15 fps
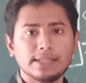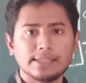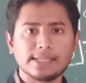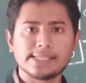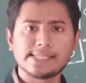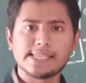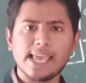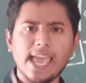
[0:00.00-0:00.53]
The
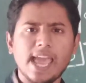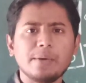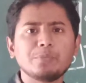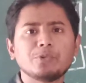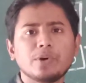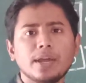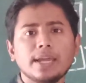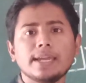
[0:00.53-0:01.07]

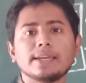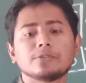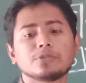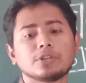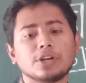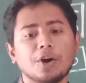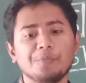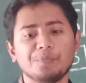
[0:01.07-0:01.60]
same way you
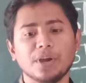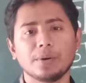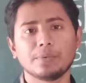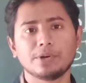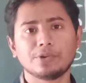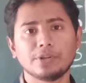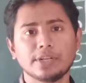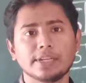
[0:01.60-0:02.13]
should compare
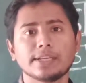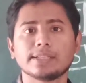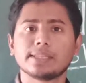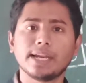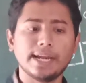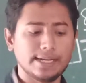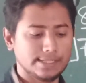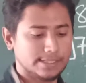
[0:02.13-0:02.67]
between
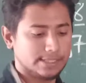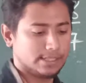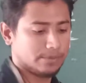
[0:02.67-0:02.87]
3-digit